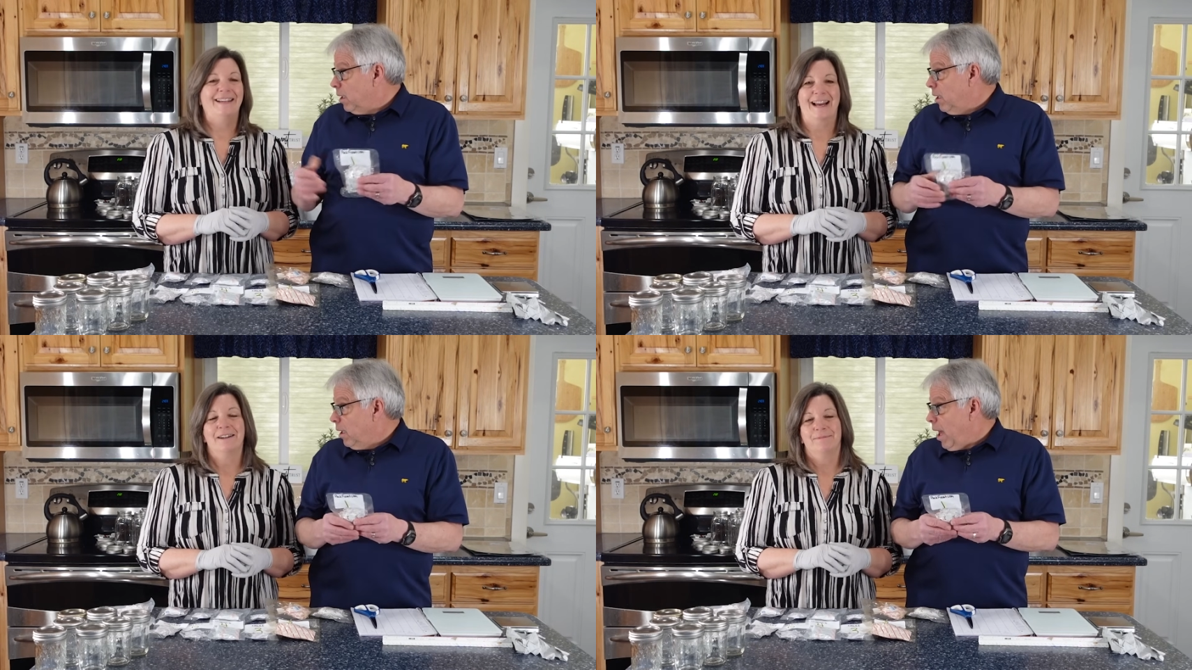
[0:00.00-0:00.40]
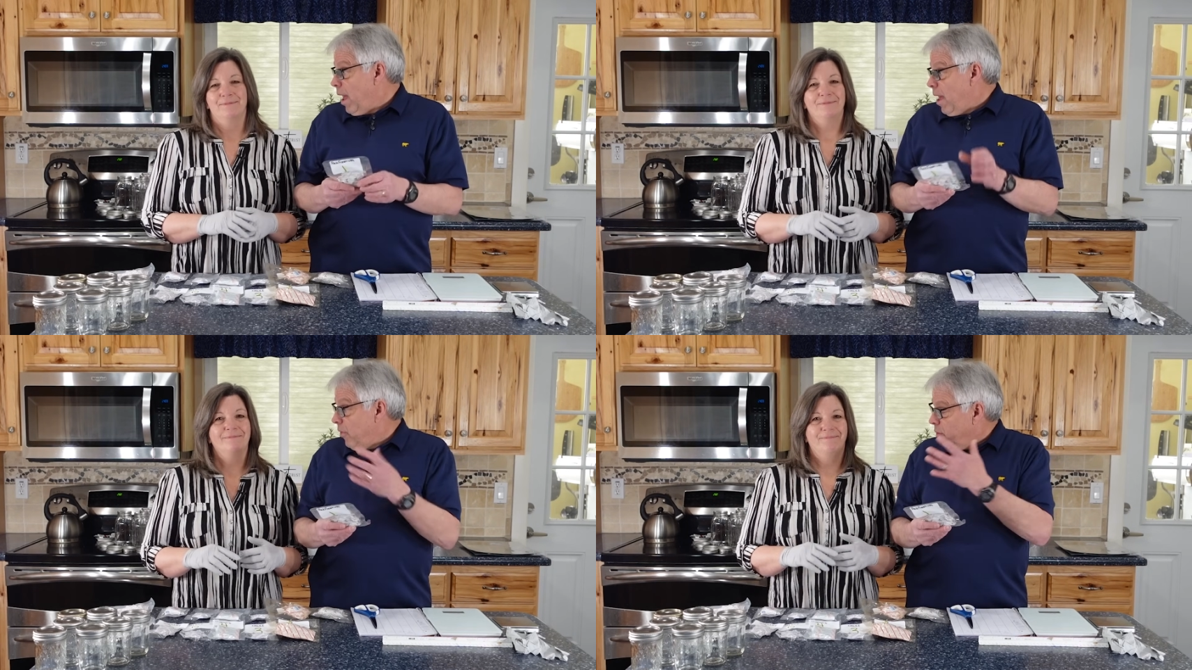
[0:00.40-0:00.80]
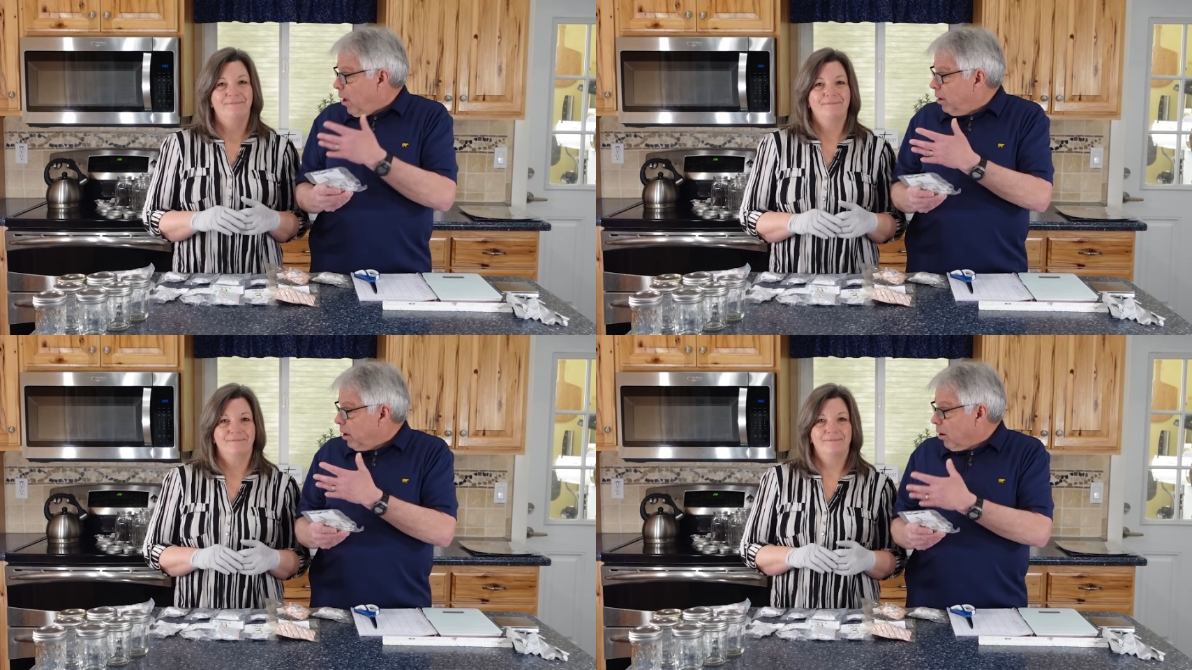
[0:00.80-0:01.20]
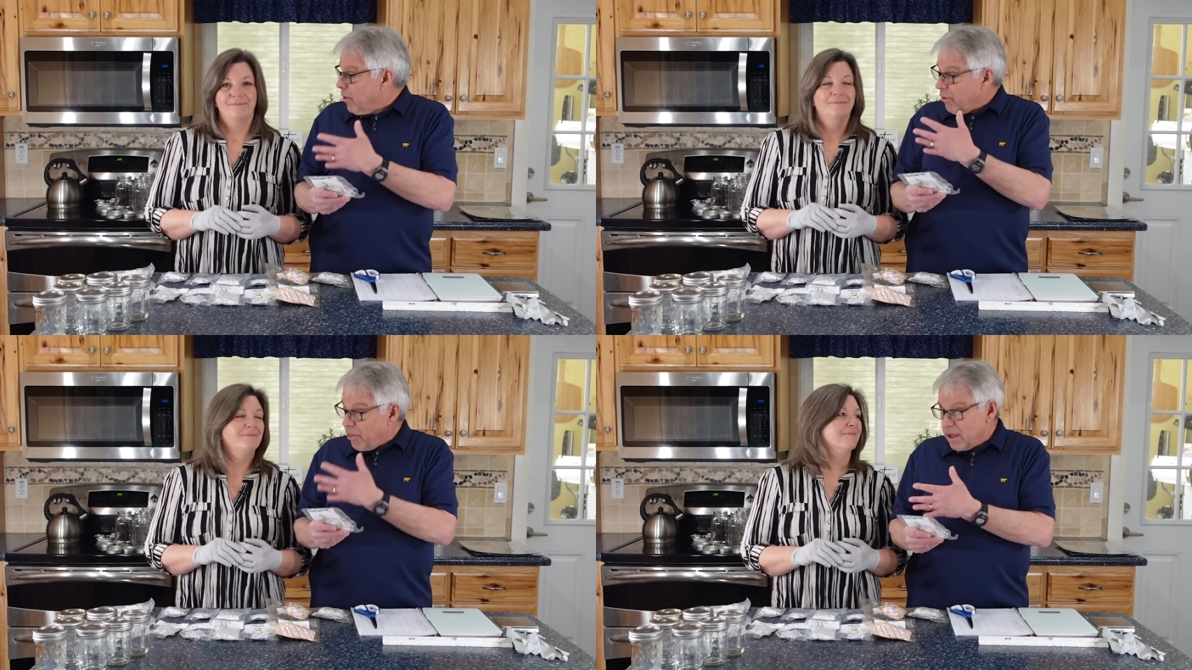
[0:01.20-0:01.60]
Speaker 1: Yeah. And, and, and
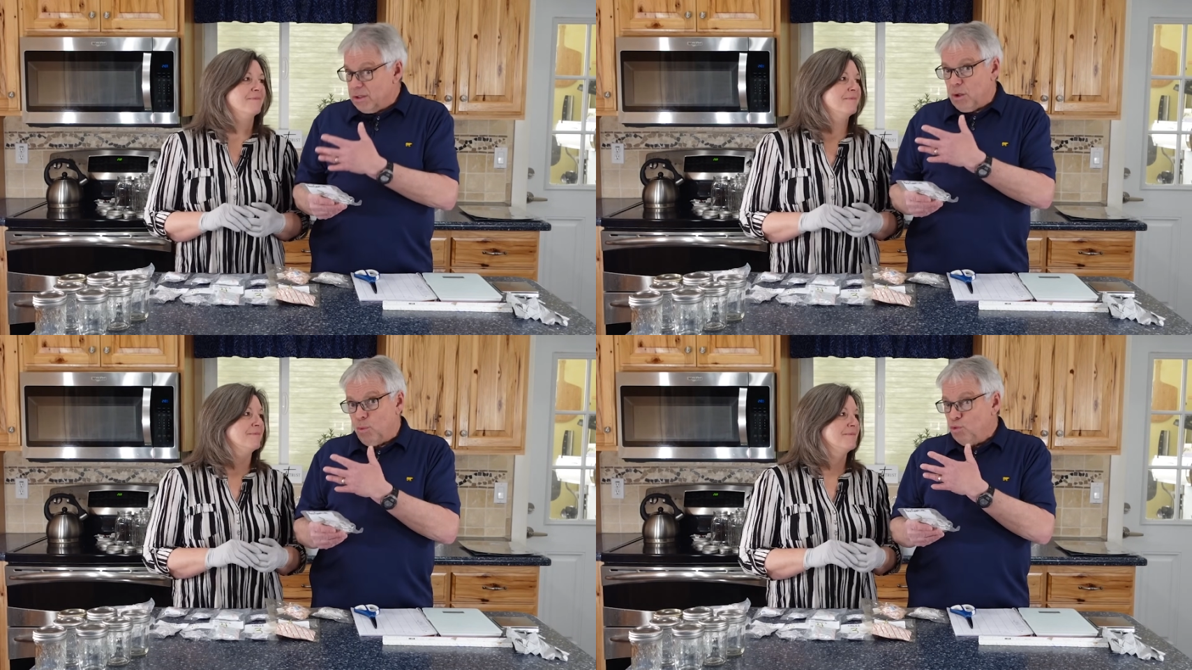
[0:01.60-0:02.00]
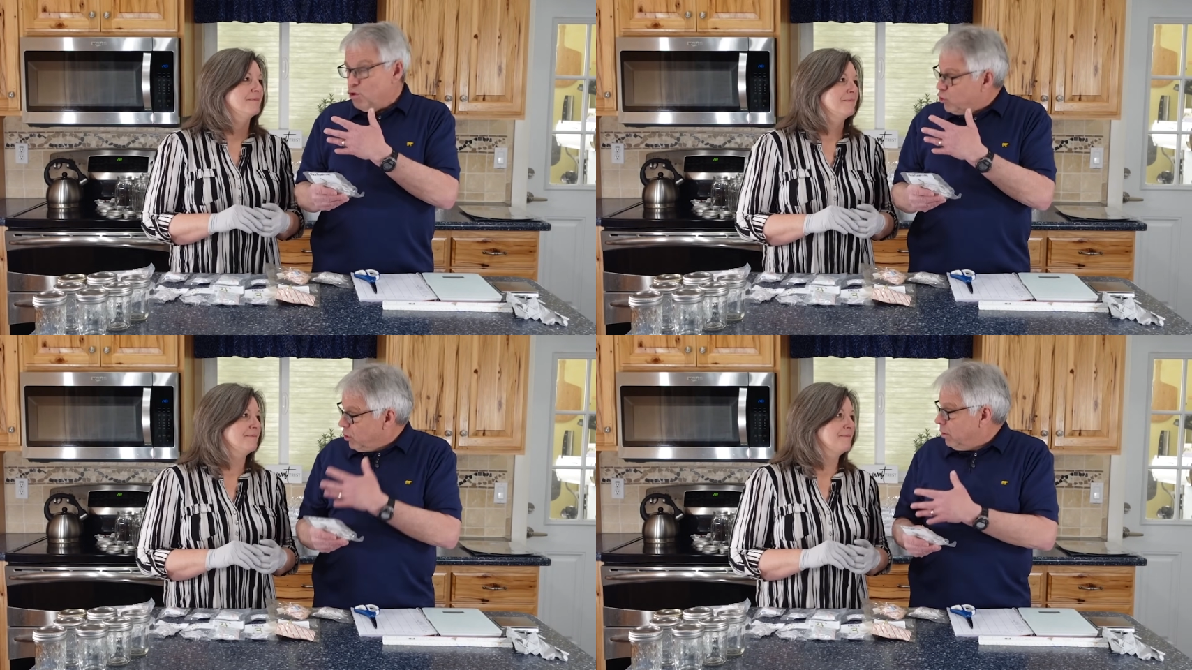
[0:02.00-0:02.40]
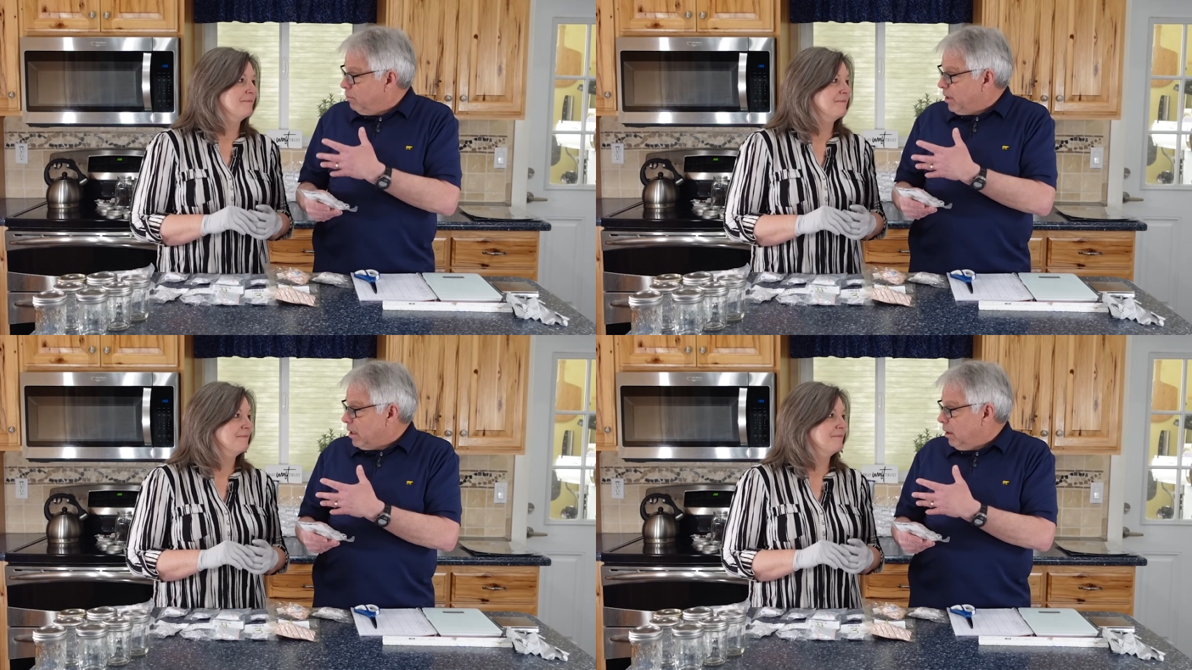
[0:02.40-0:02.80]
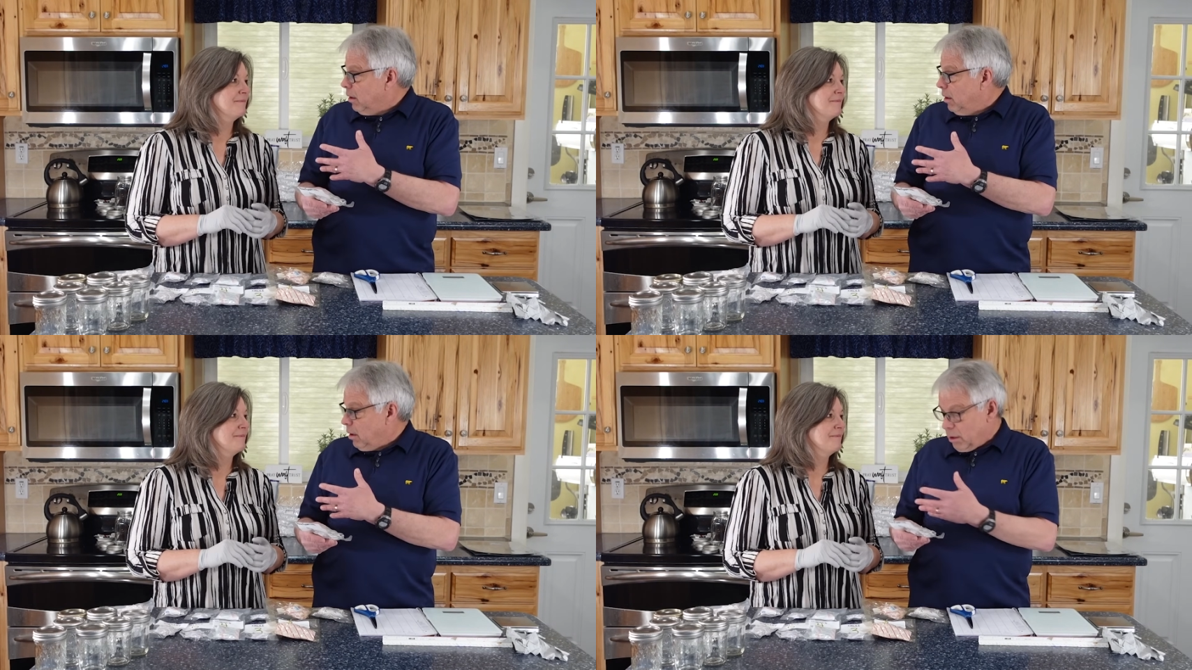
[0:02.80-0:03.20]
are there things that shouldn't
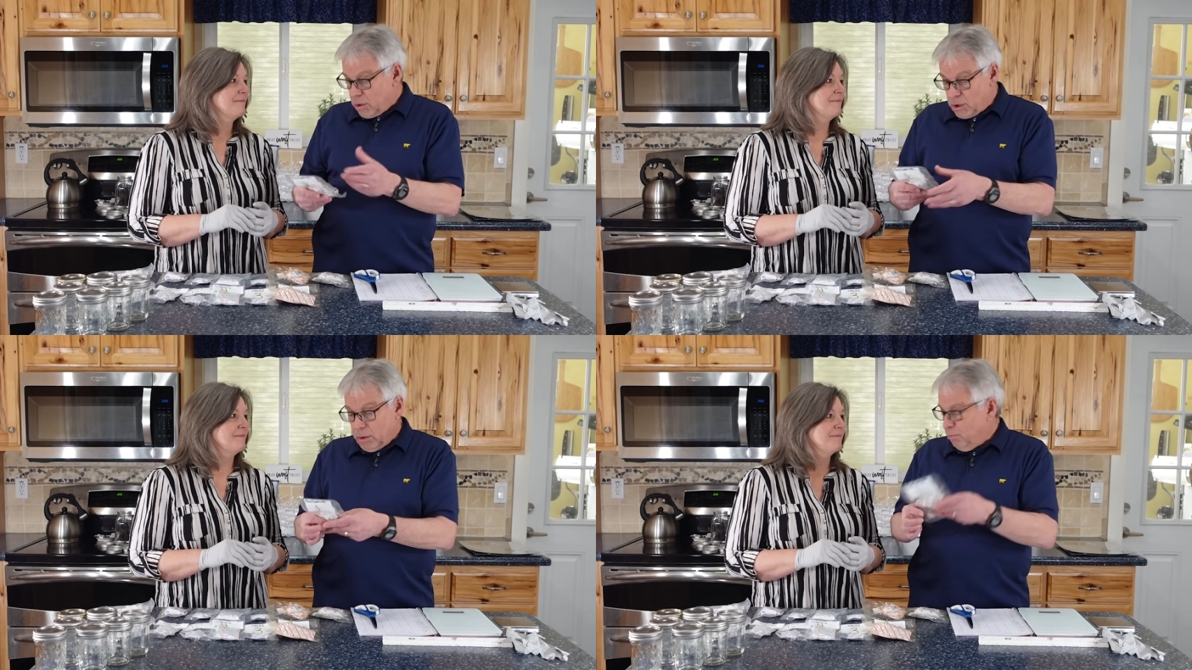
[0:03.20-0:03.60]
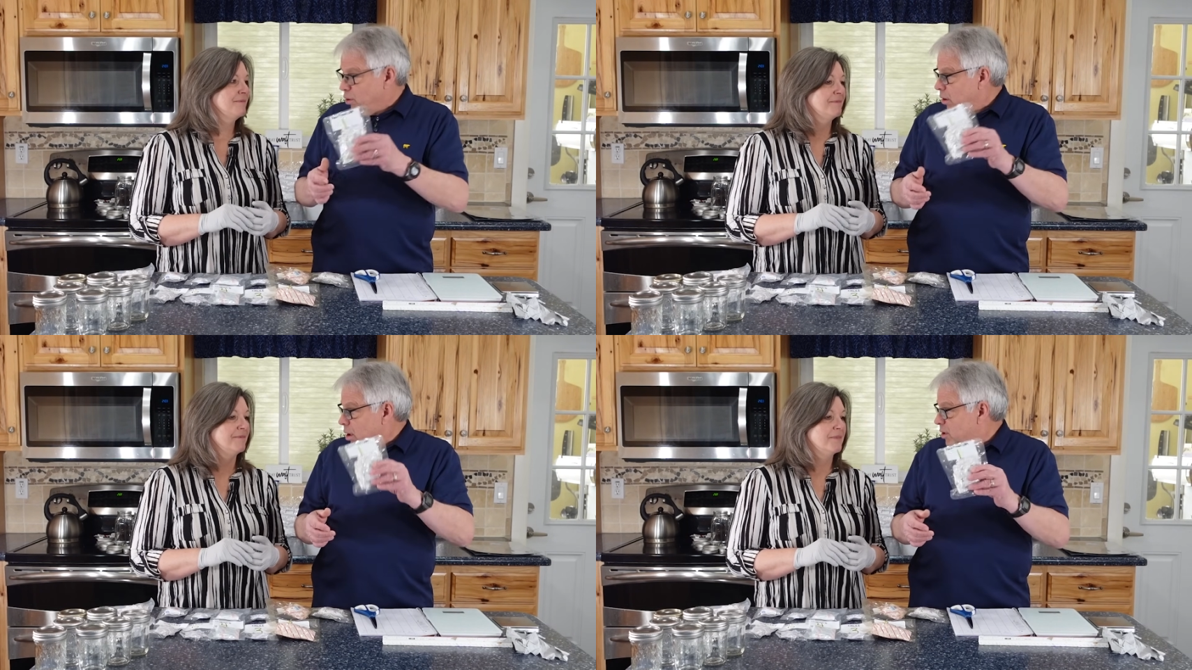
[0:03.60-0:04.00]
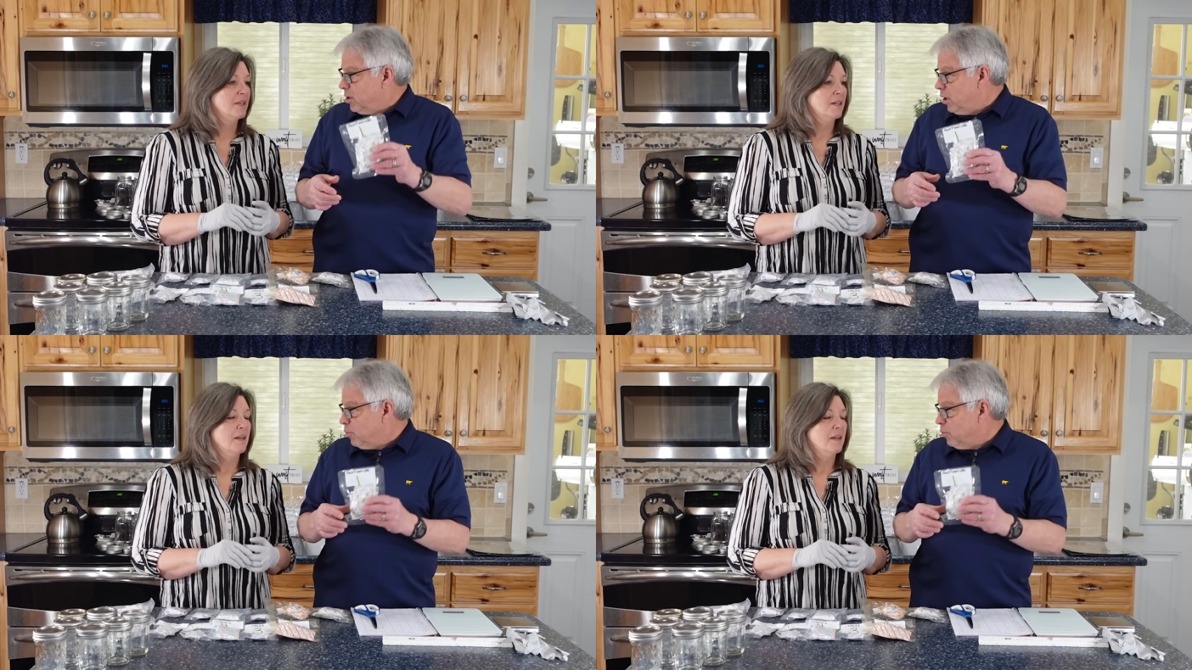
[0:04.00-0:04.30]
be you shouldn't put an oxygen